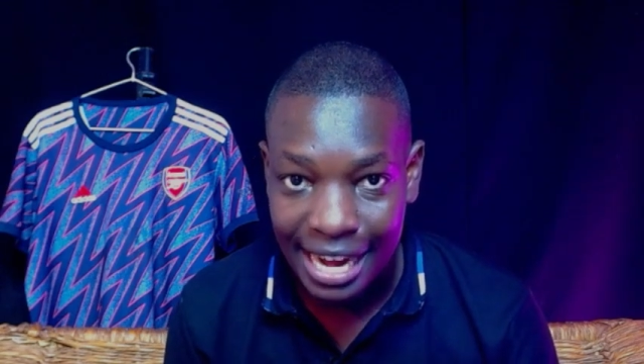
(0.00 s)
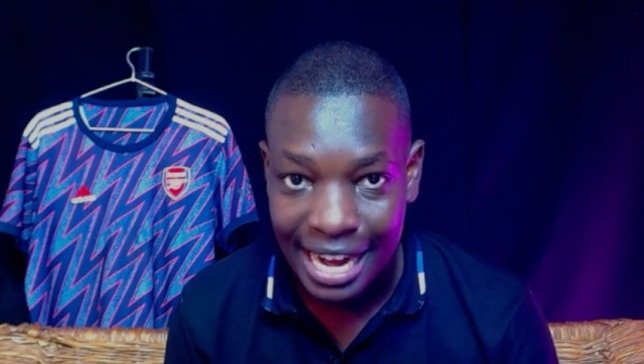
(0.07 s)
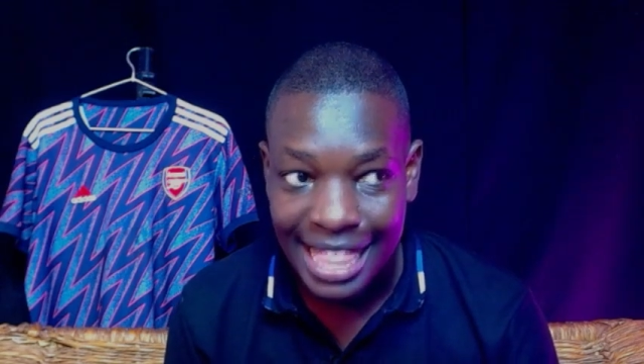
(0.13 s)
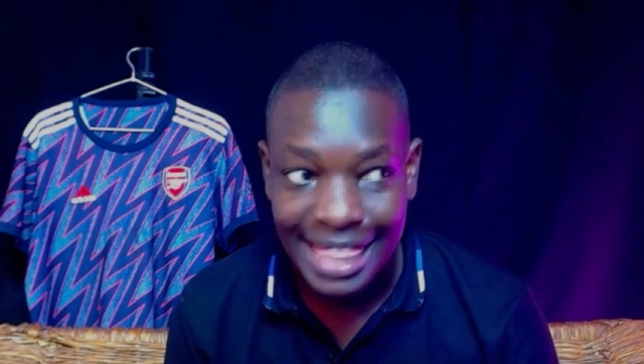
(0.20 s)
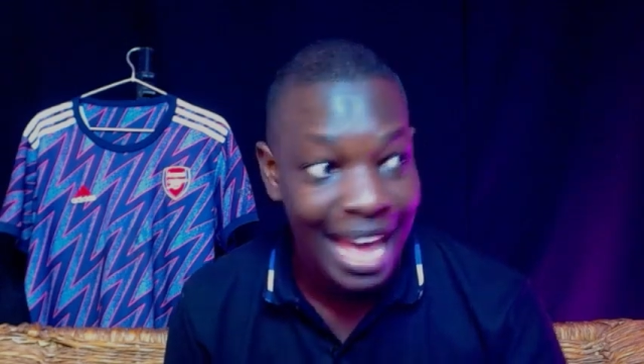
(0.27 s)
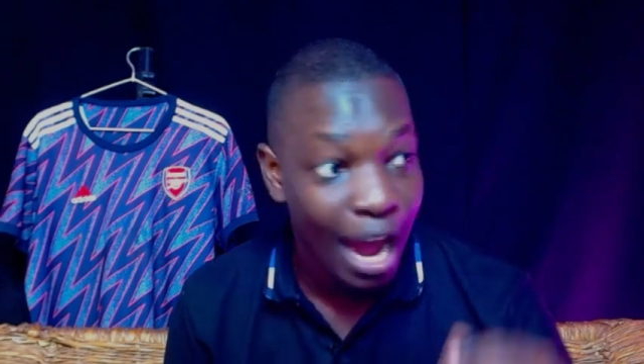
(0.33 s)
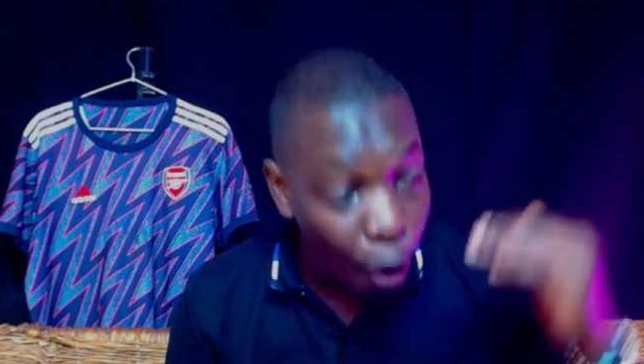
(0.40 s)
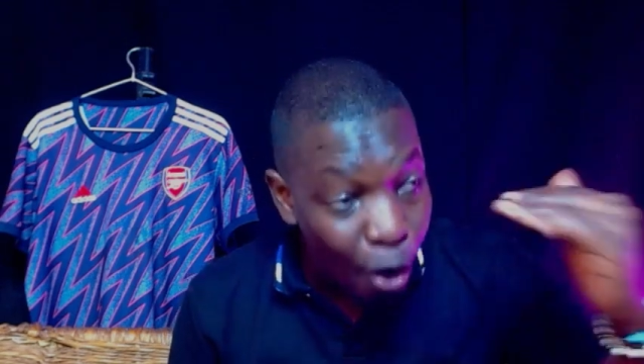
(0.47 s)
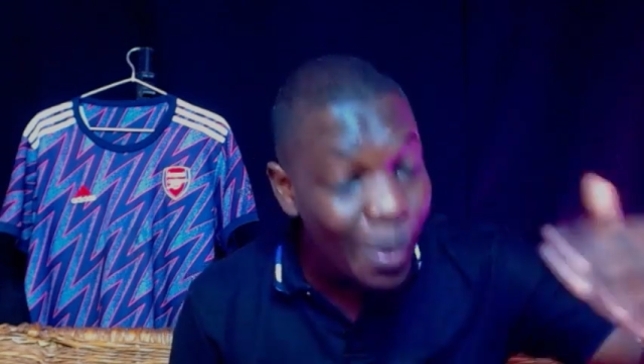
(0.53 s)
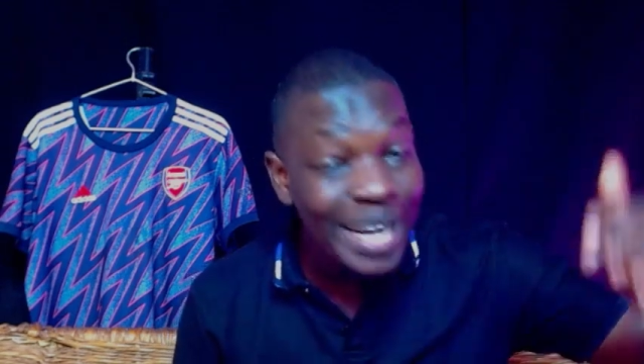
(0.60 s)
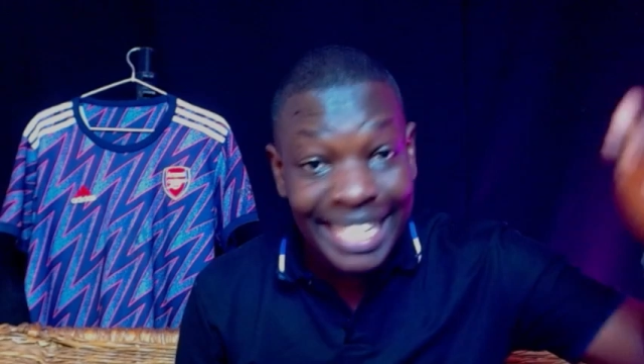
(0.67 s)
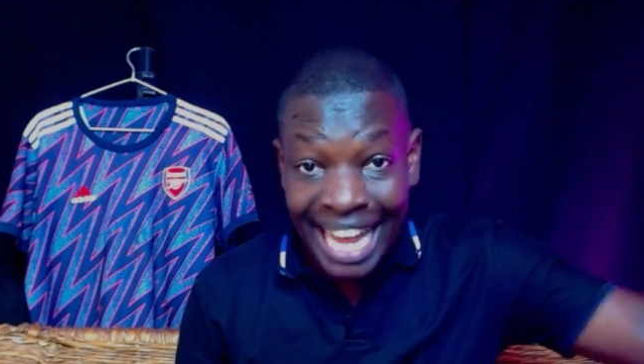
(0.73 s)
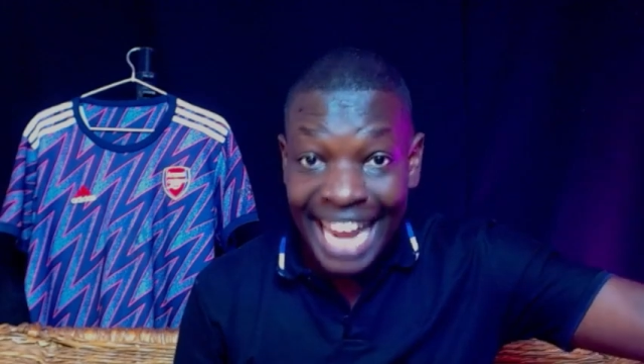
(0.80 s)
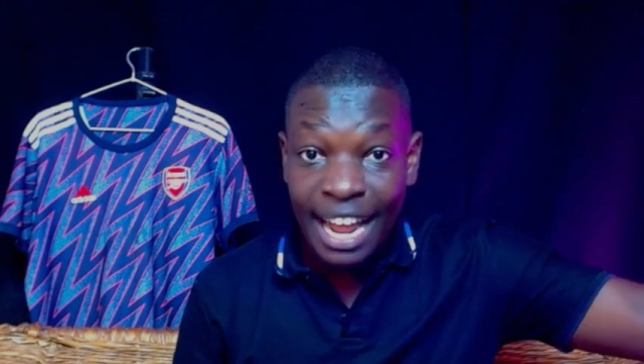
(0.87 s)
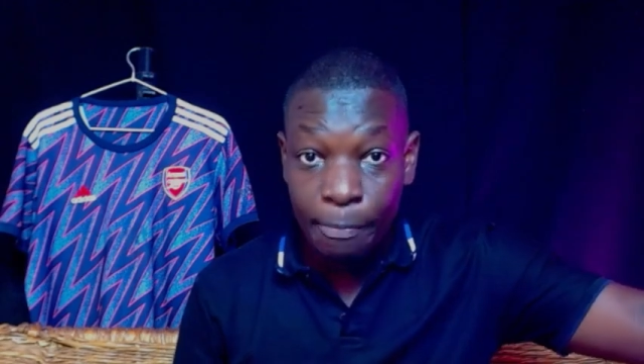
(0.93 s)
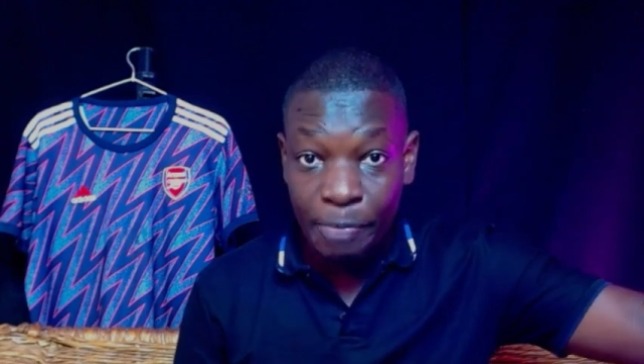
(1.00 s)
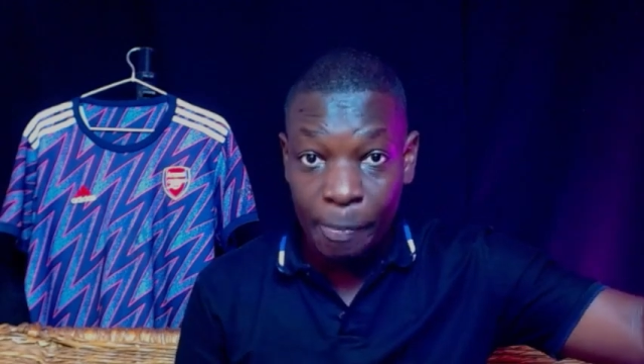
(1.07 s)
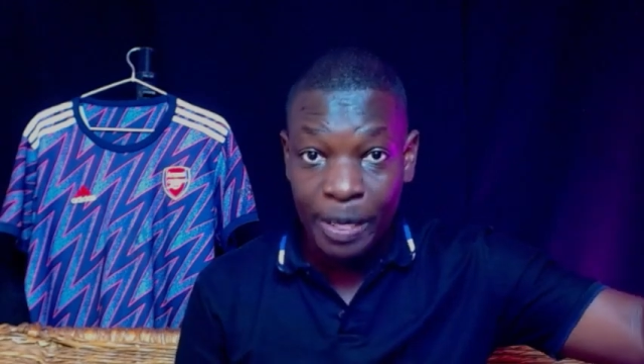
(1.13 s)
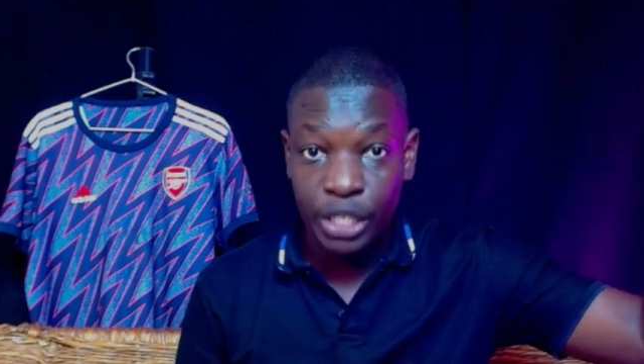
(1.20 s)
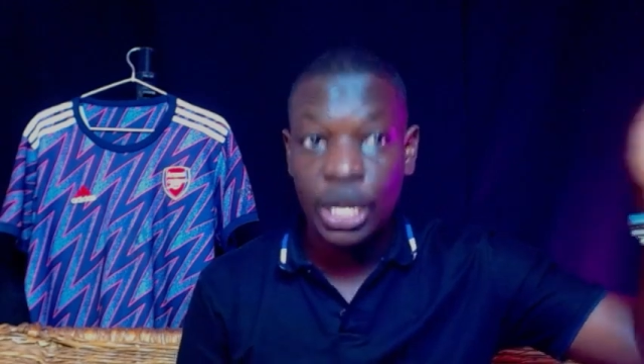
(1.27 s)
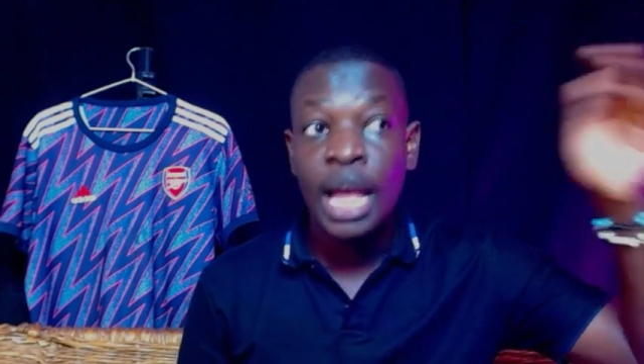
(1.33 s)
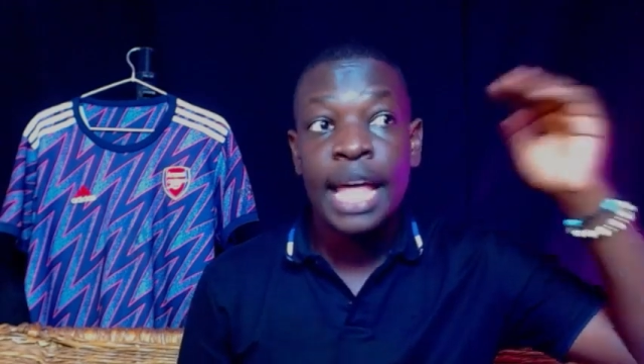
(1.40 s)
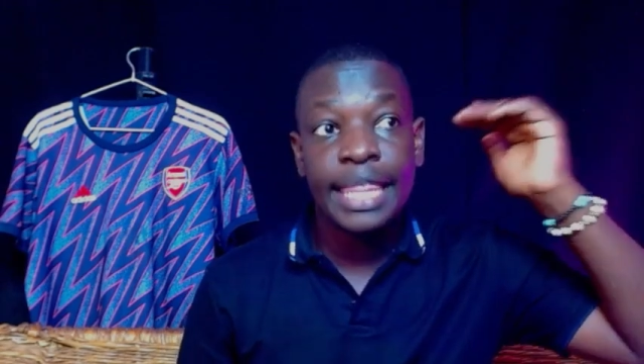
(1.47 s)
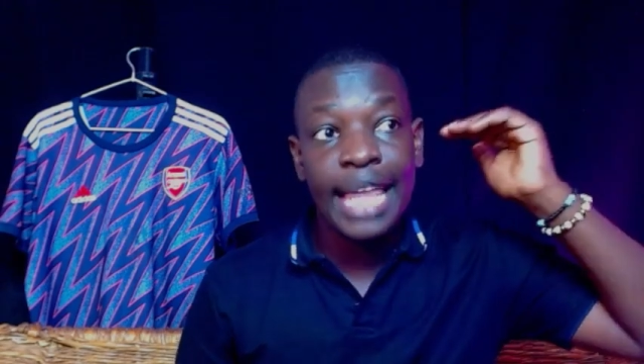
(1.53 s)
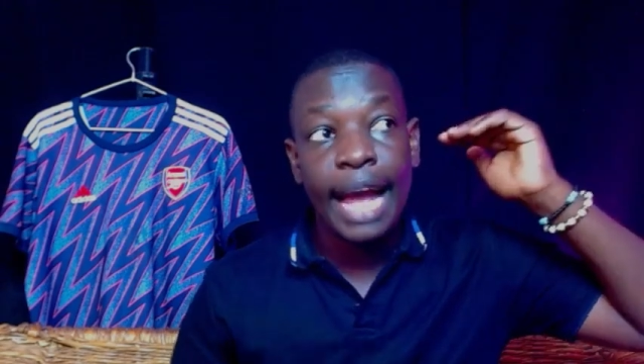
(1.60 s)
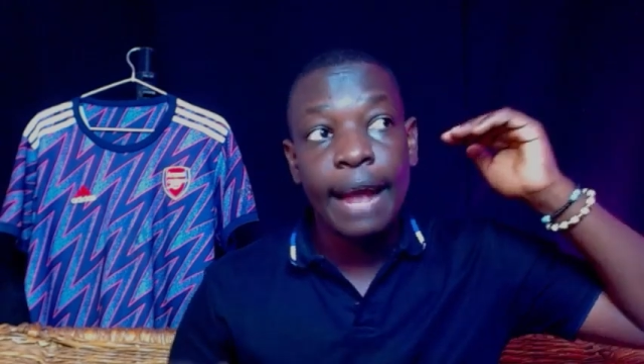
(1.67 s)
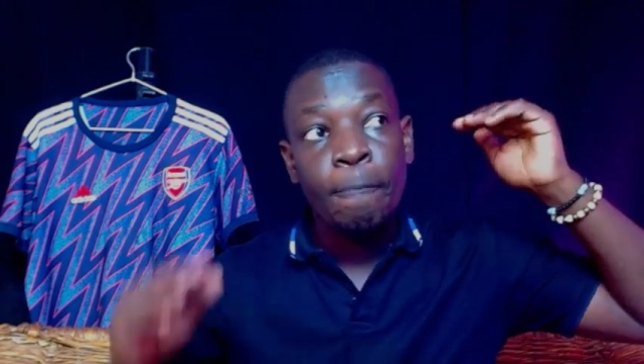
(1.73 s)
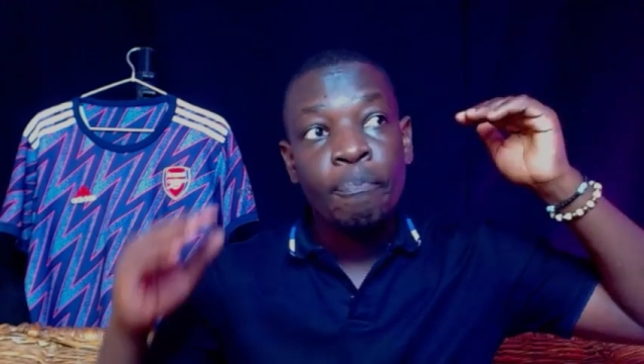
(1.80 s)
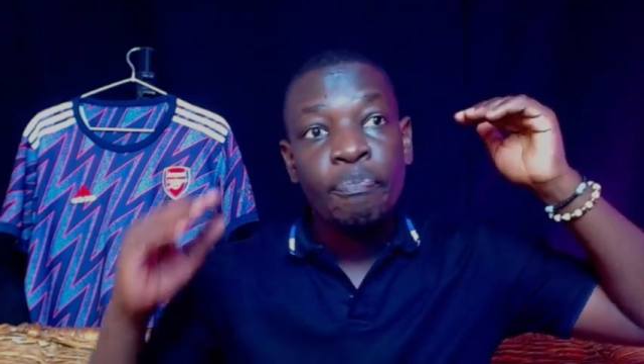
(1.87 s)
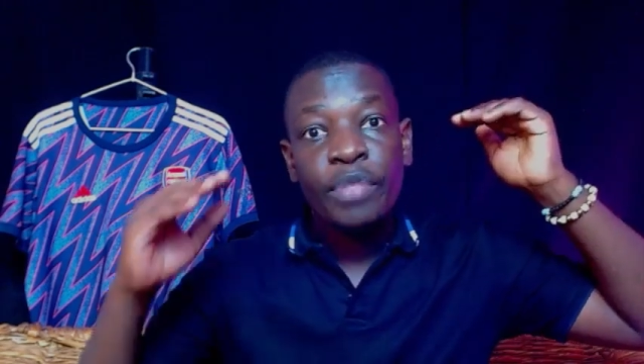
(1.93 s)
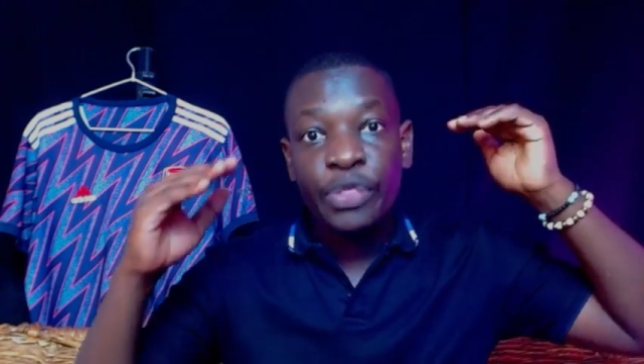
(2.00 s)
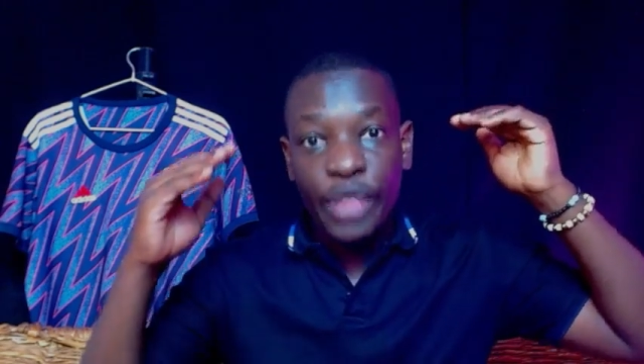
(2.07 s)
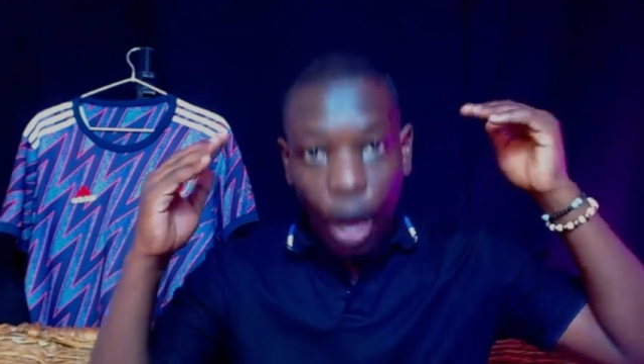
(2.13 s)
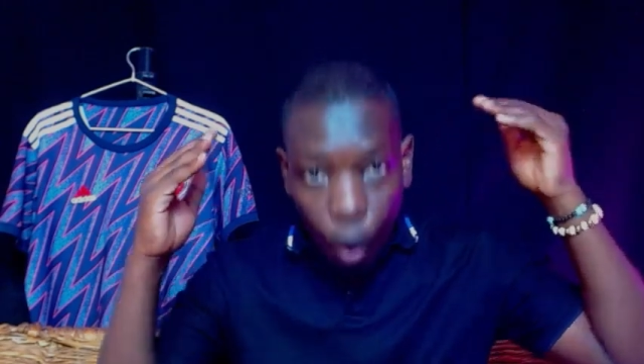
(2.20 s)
They're always high up the pitch. They're